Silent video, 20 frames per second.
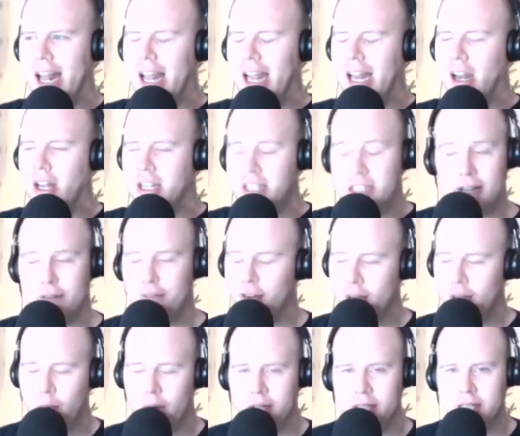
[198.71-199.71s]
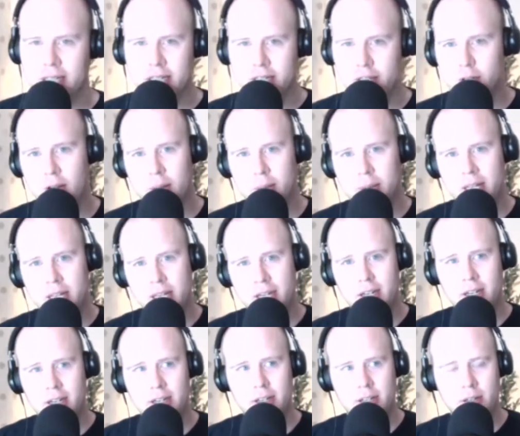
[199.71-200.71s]
and I definitely wanted to interrupt
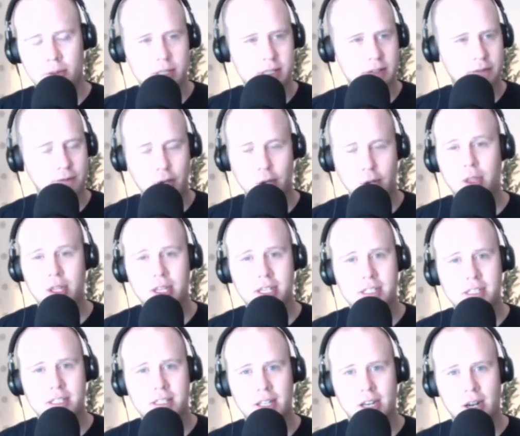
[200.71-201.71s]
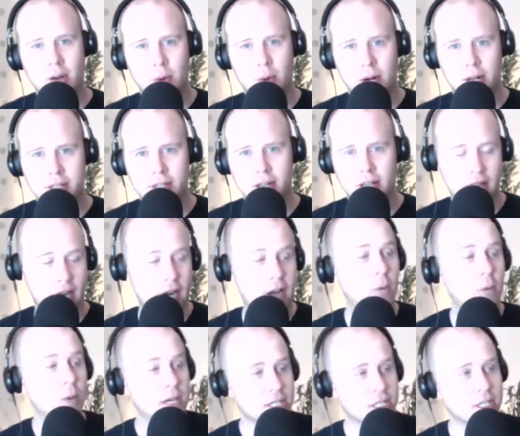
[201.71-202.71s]
then. There was a few things that I wanted that I
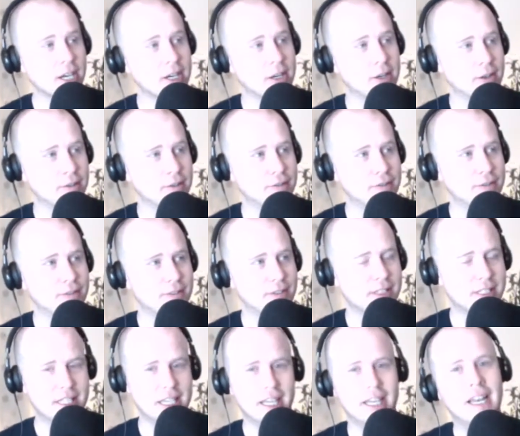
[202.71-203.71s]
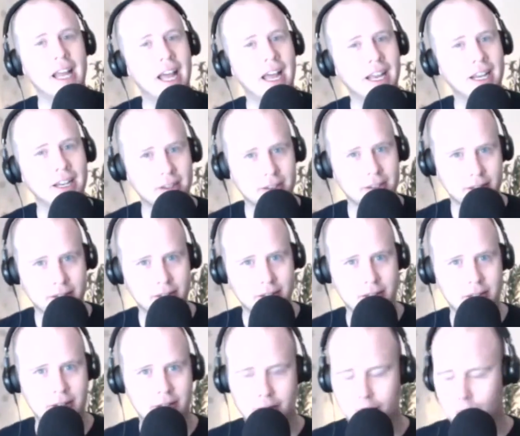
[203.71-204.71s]
wish I could have said, hey,
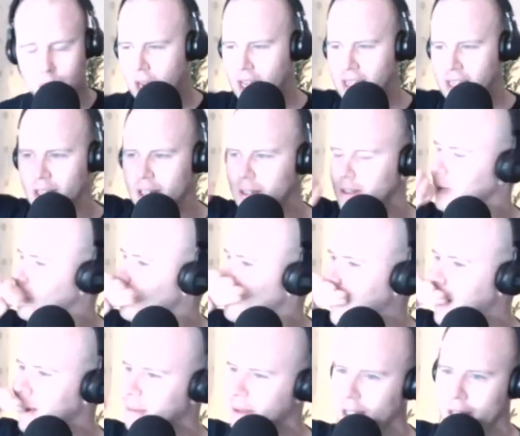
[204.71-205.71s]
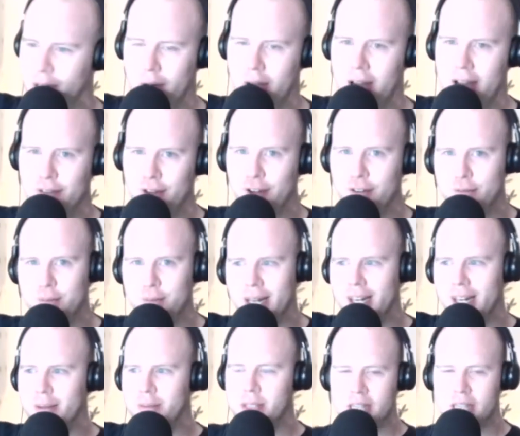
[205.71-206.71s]
as I wiped the gravy off my
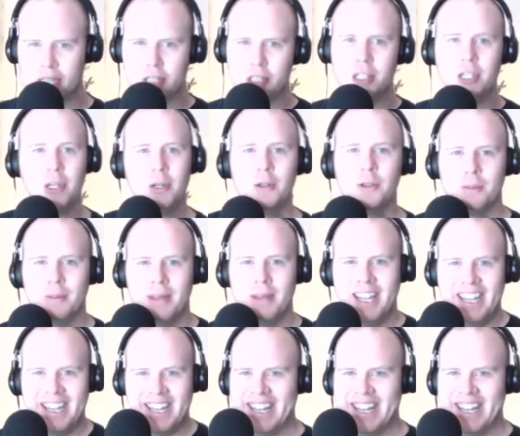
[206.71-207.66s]
lips, excuse me.